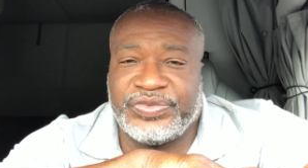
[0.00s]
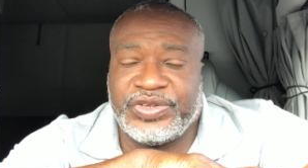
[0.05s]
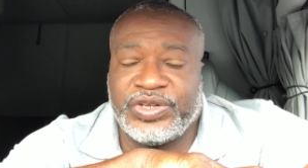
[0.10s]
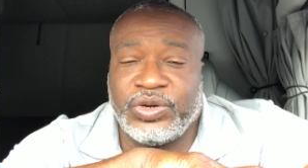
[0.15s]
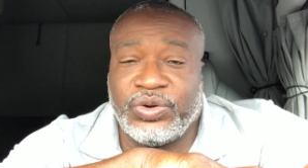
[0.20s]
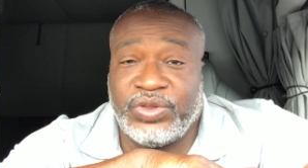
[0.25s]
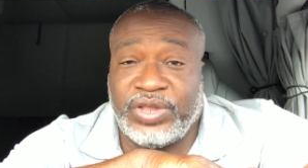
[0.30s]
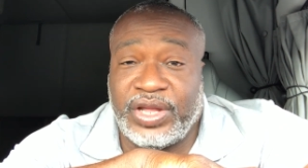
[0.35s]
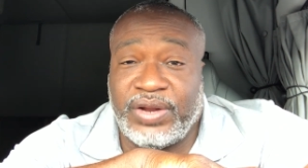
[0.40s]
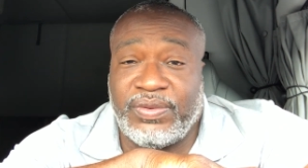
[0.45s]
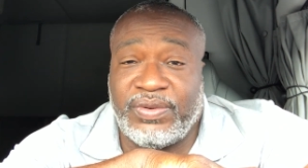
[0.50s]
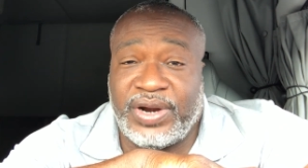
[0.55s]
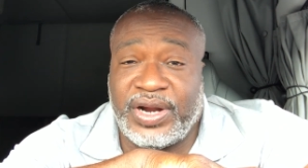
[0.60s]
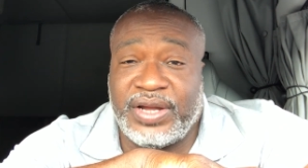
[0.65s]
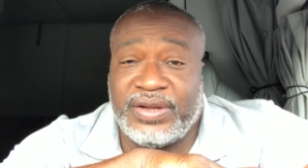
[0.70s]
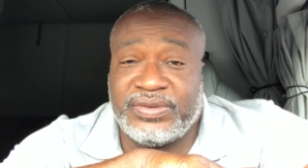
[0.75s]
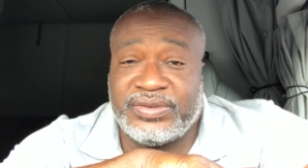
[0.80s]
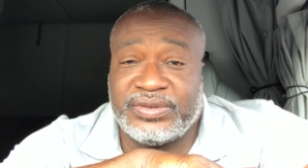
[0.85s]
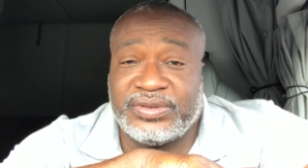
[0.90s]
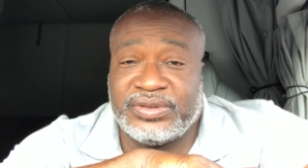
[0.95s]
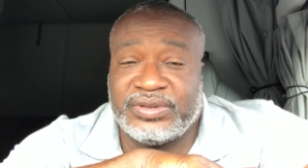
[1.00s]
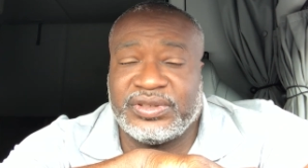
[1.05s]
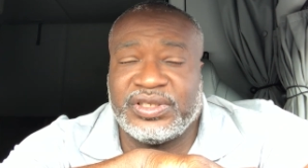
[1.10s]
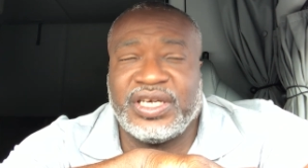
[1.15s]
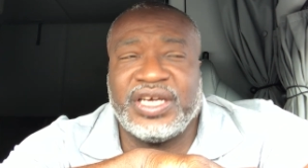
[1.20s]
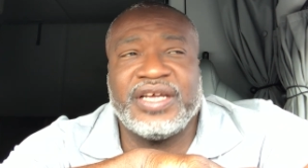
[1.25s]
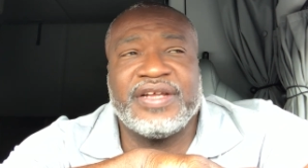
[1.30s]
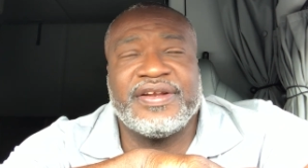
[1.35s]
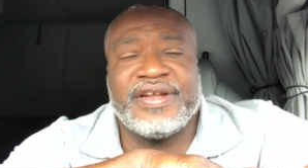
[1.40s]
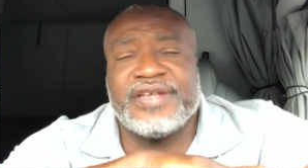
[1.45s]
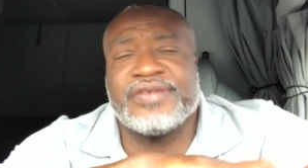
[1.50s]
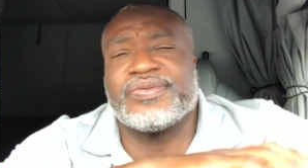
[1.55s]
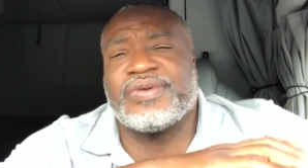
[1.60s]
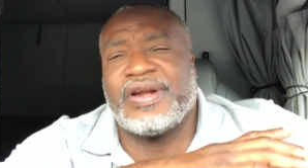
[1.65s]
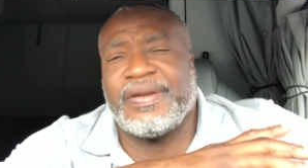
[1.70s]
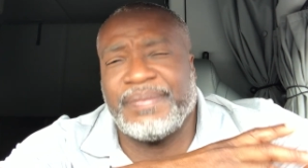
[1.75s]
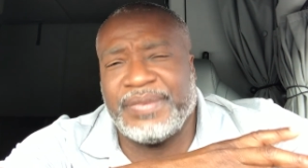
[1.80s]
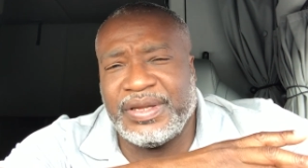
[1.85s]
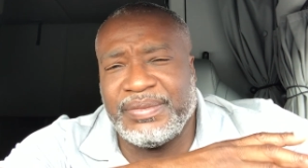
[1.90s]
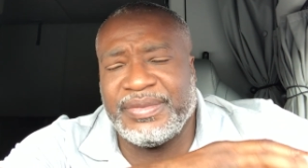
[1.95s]
go that route. Okay, that's what
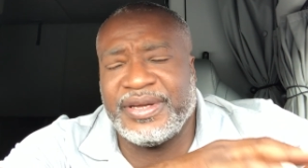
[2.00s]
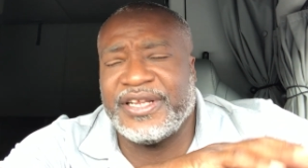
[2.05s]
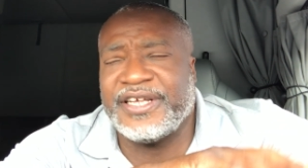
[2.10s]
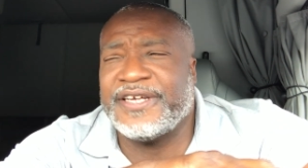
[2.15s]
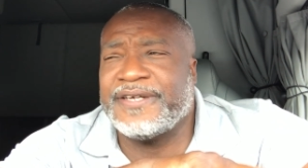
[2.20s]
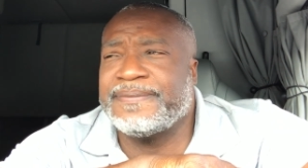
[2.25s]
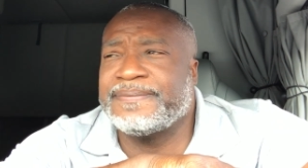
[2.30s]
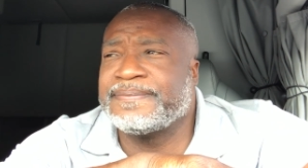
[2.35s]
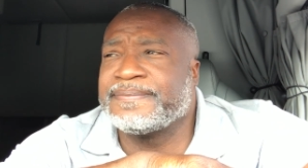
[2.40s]
I mean by that.